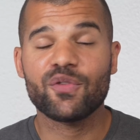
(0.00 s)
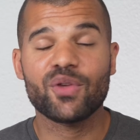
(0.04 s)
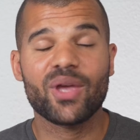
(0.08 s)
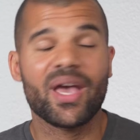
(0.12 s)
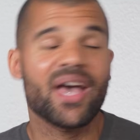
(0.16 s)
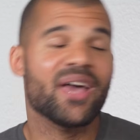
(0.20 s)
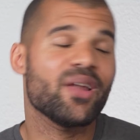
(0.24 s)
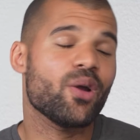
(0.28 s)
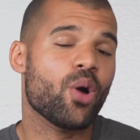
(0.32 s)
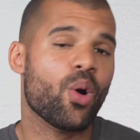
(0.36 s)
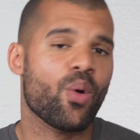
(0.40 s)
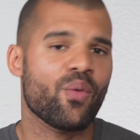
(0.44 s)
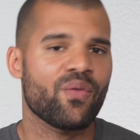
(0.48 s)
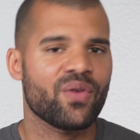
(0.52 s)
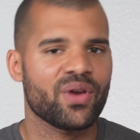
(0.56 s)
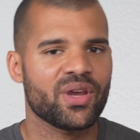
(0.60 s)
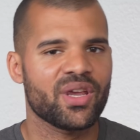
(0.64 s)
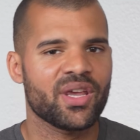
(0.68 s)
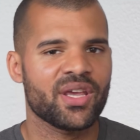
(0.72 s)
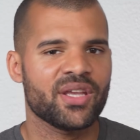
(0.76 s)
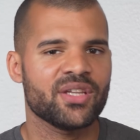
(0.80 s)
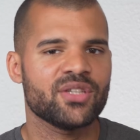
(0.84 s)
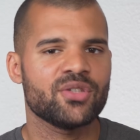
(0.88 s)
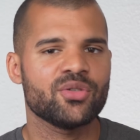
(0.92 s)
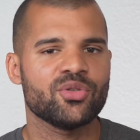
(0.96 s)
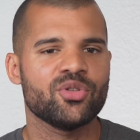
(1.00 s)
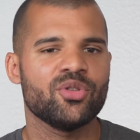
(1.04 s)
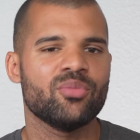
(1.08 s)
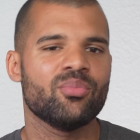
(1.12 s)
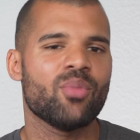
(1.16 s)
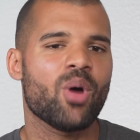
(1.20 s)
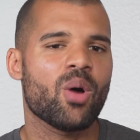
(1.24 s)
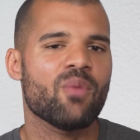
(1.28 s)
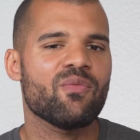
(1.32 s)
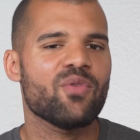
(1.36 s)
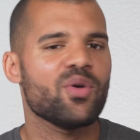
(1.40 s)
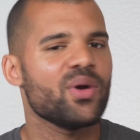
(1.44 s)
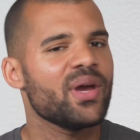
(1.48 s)
you head over into the
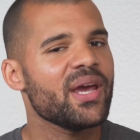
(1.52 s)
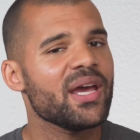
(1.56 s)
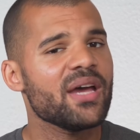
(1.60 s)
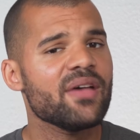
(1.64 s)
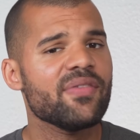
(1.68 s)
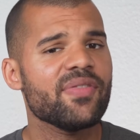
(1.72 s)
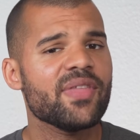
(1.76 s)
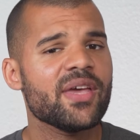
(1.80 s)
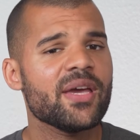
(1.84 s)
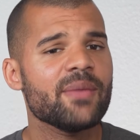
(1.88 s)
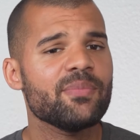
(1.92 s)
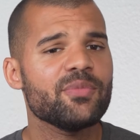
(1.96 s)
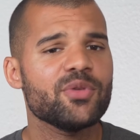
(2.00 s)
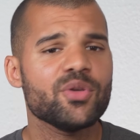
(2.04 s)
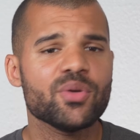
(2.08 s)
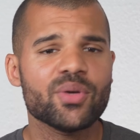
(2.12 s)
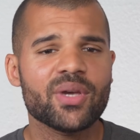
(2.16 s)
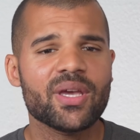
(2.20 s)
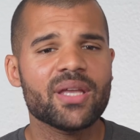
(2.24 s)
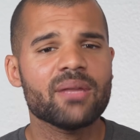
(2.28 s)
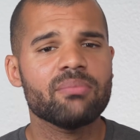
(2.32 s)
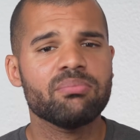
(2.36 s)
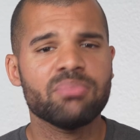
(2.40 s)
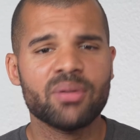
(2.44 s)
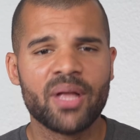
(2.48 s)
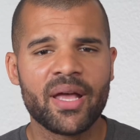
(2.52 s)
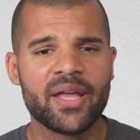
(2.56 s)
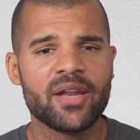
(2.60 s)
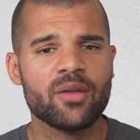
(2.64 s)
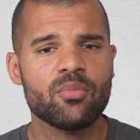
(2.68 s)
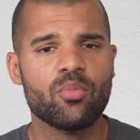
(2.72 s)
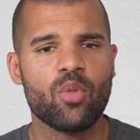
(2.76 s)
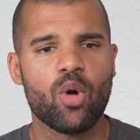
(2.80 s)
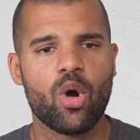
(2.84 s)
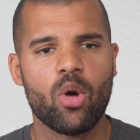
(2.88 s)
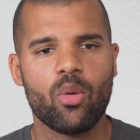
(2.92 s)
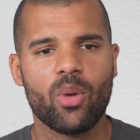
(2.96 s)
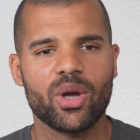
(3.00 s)
mobile health app, you get plenty
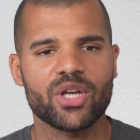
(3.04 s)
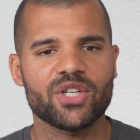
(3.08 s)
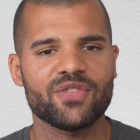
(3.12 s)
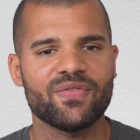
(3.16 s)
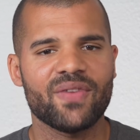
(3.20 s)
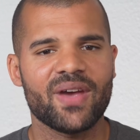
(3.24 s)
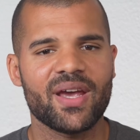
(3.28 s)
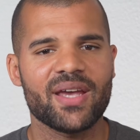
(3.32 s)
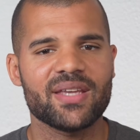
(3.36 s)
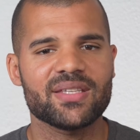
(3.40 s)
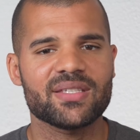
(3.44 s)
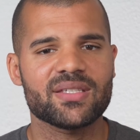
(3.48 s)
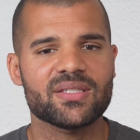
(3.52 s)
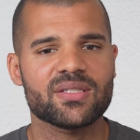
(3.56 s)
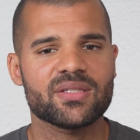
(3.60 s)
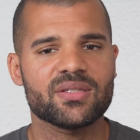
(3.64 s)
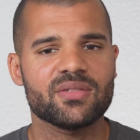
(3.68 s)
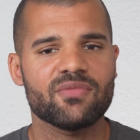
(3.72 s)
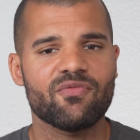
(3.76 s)
more watch faces.